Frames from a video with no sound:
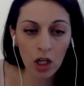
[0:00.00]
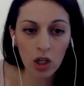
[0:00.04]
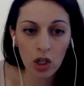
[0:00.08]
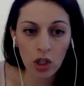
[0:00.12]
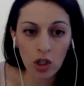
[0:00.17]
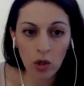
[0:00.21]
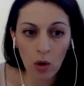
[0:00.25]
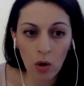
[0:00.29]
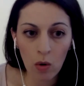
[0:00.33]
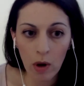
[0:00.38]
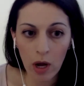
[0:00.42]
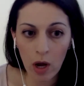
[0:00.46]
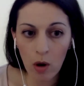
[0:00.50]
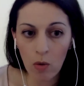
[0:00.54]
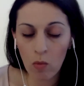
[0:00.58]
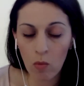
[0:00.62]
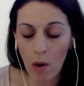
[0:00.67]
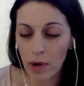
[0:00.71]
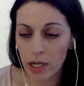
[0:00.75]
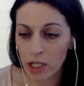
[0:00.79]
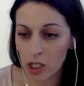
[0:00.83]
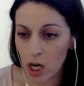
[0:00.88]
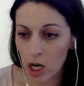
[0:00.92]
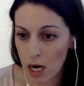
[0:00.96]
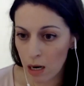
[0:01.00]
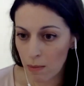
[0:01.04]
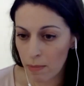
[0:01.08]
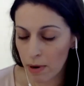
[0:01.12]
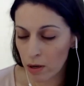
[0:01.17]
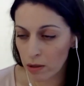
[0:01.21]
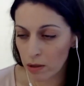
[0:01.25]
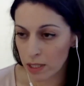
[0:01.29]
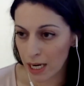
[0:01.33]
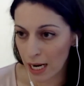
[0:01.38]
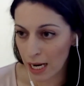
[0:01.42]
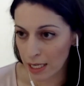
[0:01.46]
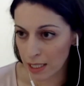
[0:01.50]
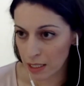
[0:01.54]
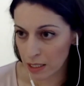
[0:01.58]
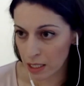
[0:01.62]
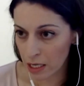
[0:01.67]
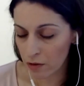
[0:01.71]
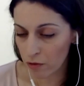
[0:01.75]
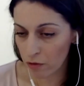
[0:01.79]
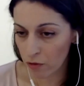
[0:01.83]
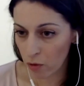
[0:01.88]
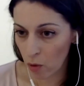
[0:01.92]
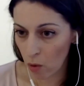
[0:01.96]
So when we talk about
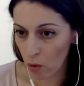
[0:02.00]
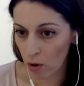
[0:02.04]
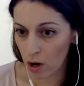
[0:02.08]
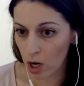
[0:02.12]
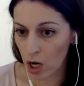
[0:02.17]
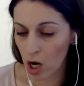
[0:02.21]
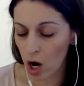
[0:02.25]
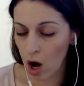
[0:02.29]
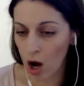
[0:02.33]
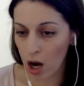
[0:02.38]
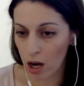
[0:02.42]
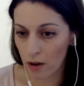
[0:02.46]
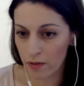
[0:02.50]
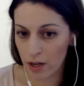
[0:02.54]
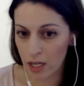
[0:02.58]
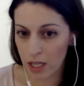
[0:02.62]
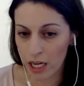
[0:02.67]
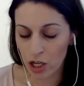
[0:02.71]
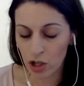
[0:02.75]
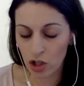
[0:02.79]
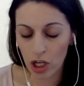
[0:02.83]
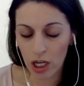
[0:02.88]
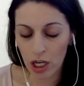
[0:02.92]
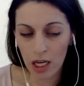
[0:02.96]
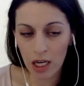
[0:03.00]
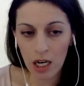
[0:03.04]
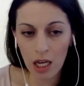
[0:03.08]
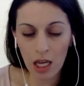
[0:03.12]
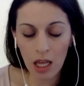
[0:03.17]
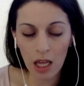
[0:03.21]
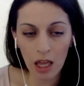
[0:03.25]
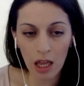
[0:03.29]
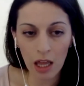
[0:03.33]
testing for ovulation,